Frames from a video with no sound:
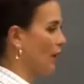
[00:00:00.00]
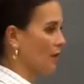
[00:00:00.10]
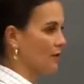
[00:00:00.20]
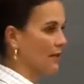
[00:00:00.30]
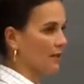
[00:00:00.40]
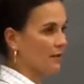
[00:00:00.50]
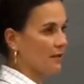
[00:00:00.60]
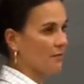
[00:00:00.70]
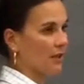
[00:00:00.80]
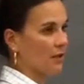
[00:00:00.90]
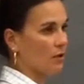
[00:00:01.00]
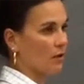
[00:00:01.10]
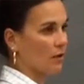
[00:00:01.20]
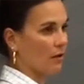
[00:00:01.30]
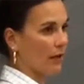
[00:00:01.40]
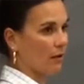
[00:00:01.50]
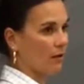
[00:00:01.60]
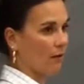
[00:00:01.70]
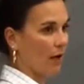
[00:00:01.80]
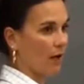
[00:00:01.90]
what your TLC plate should look like,
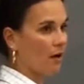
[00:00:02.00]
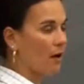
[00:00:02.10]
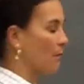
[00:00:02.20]
okay?